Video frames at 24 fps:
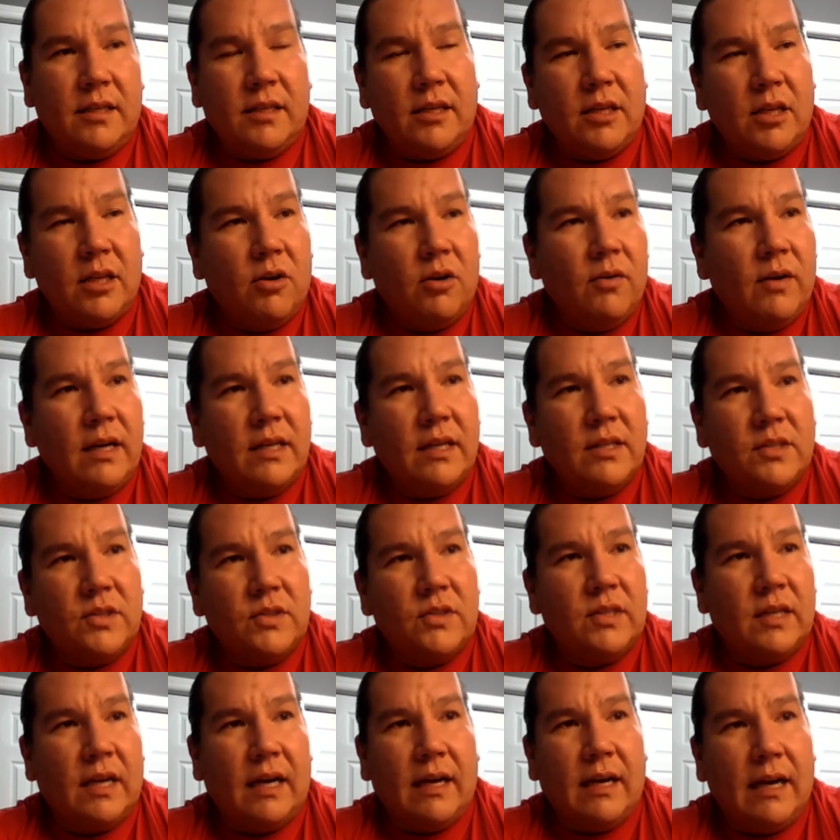you know,
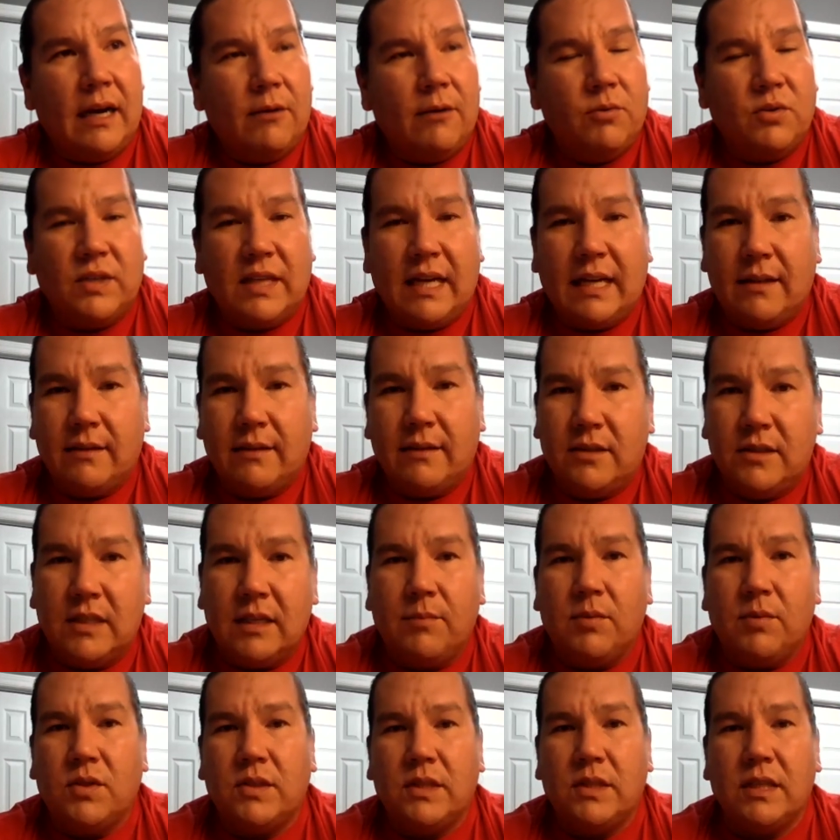as I, I, was at
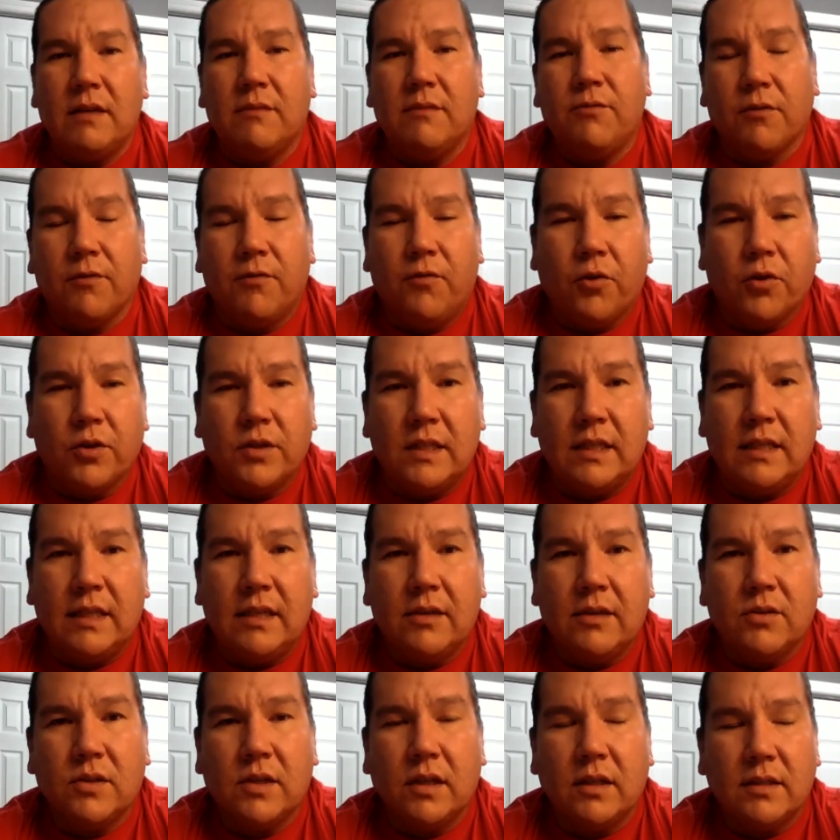CBC for 14
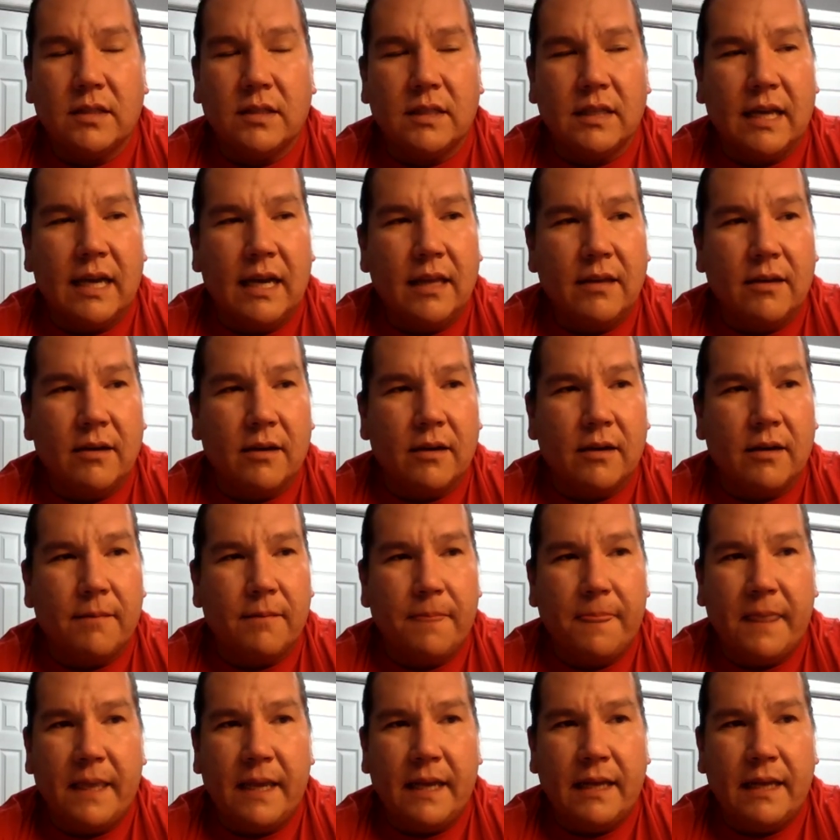years altogether,
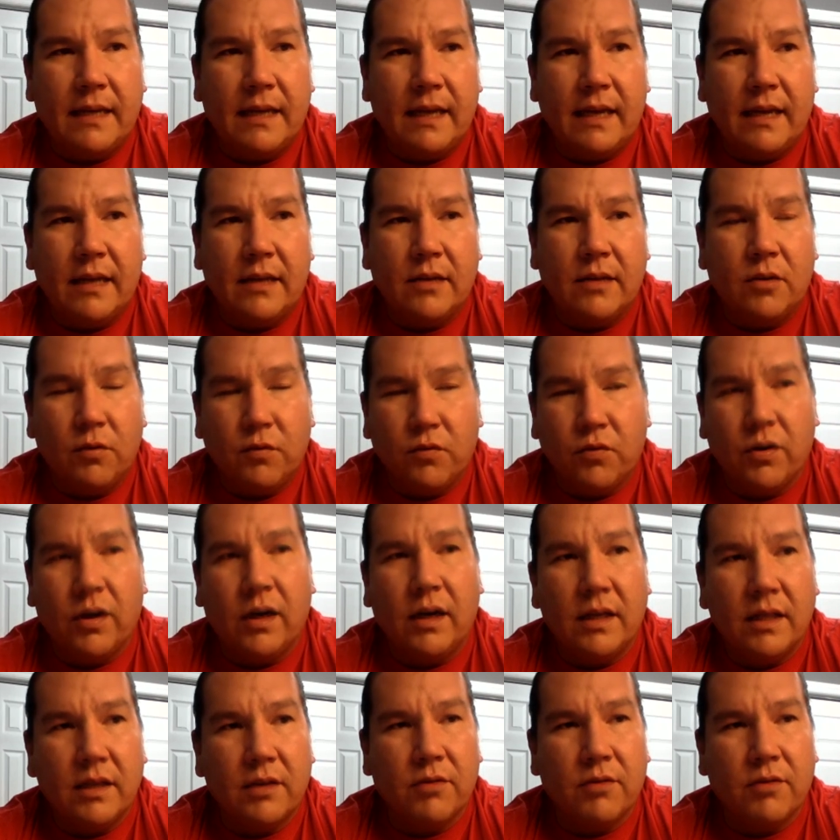and and
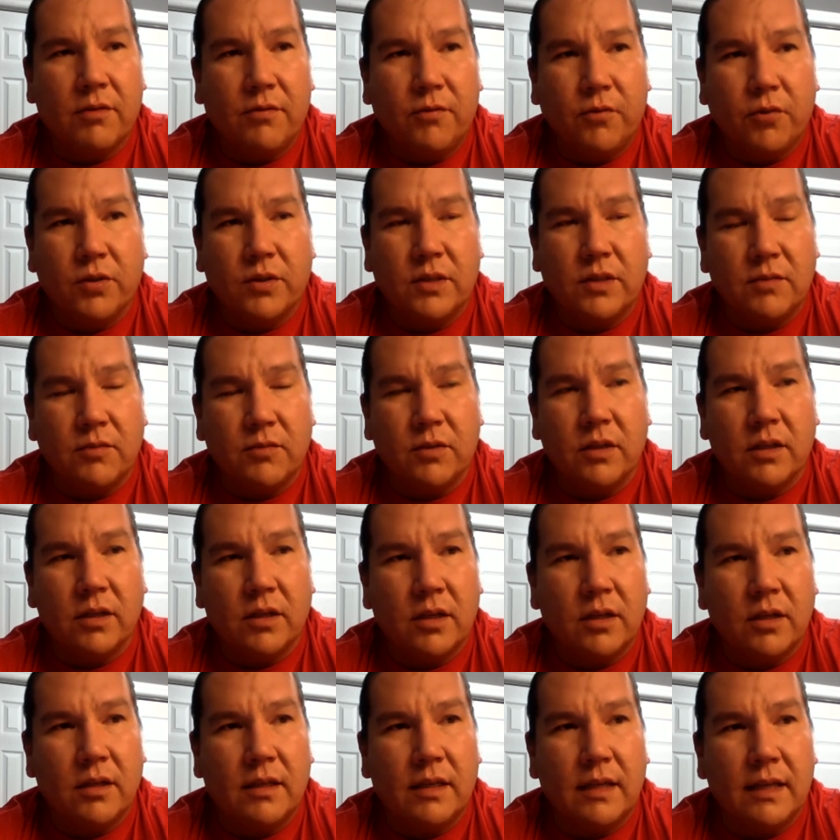overall there were 14 really
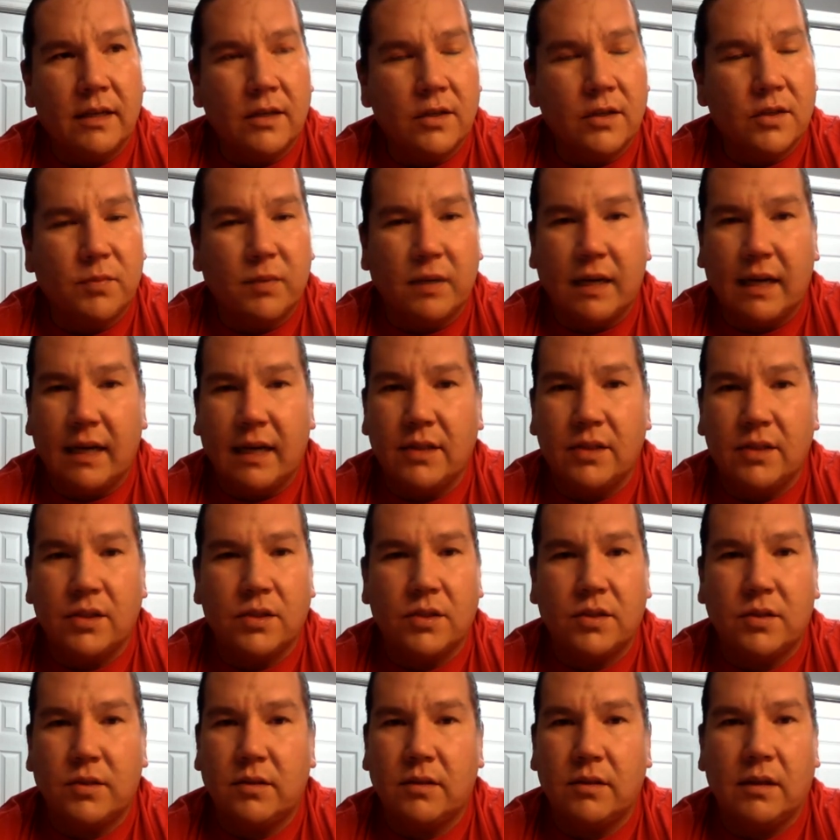good years, but I
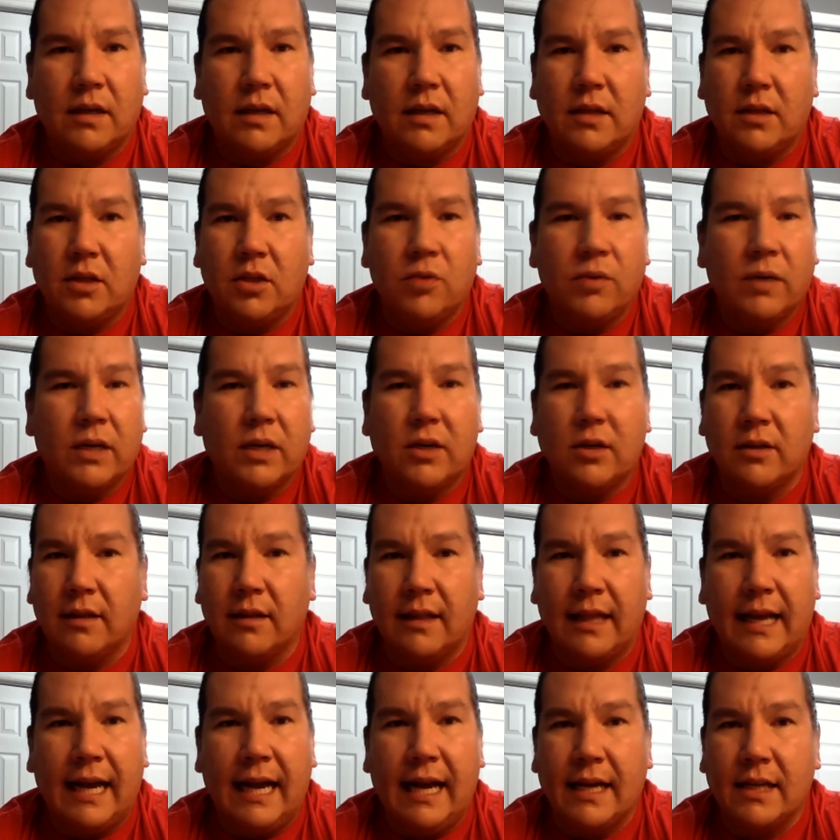just I knew I couldn't
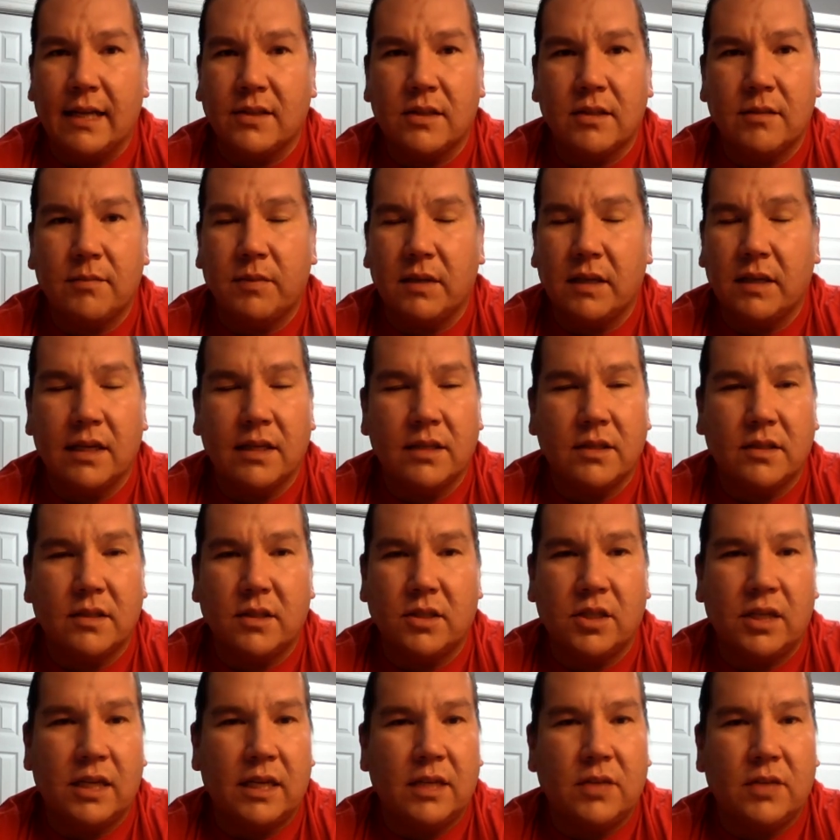last because the
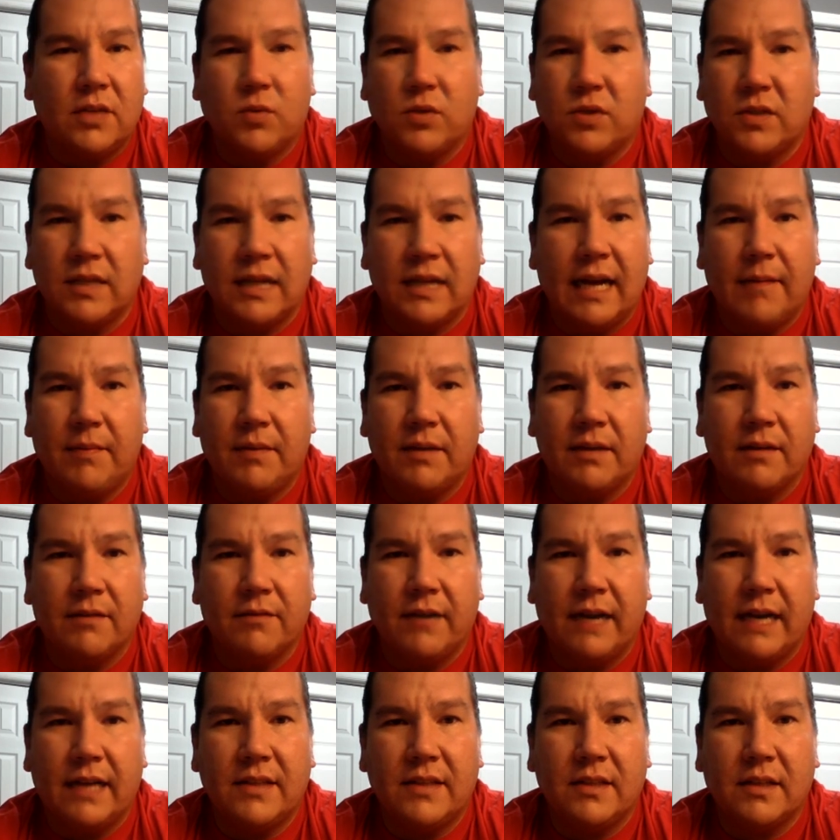change wasn't happening
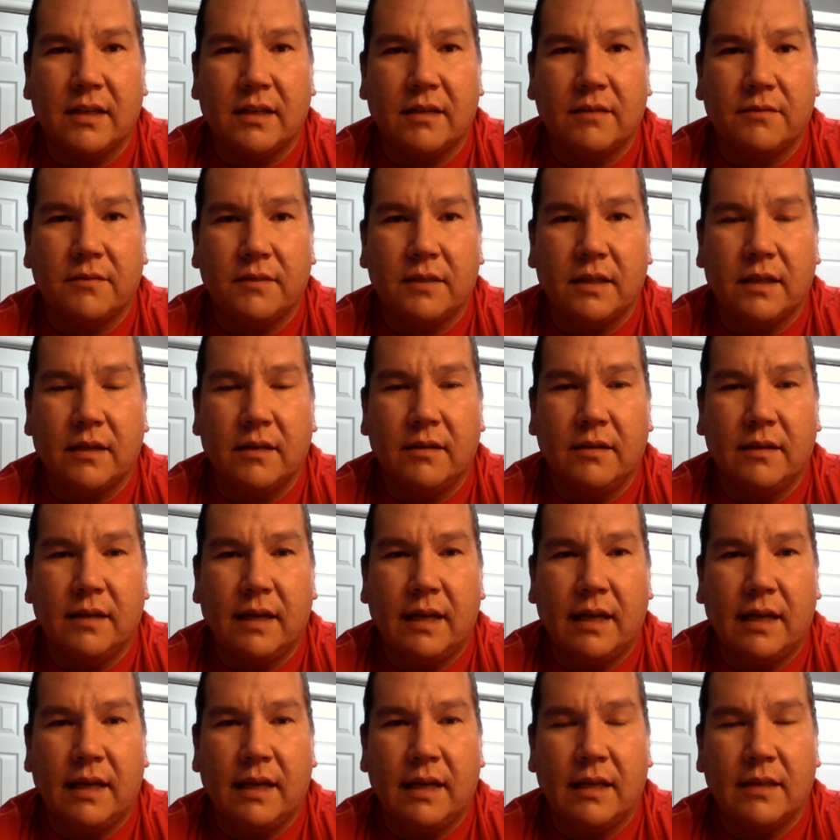fast enough, you know.
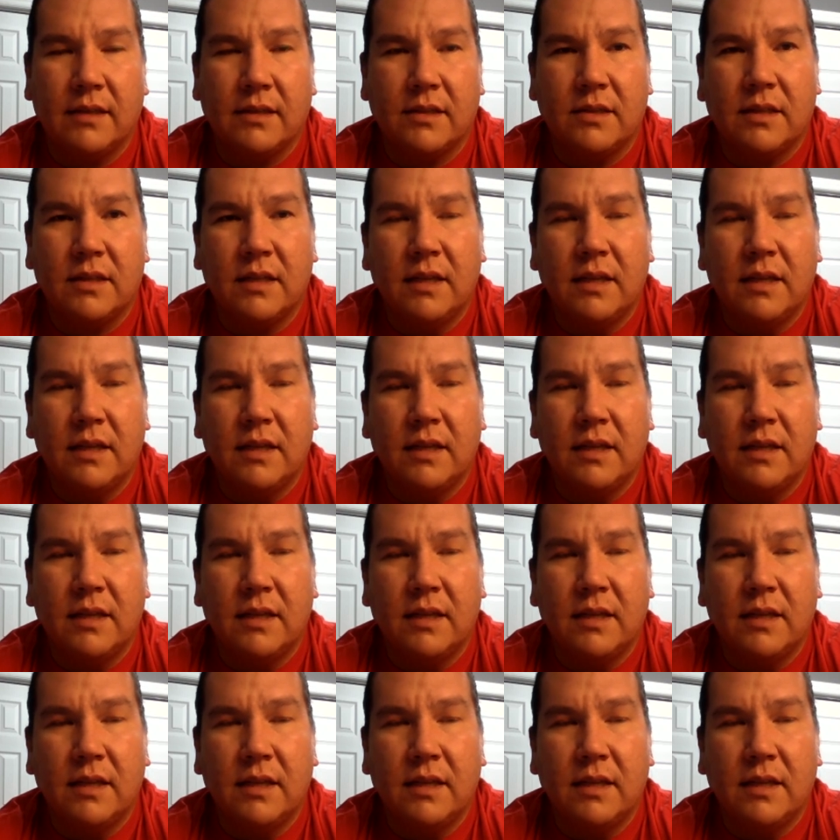And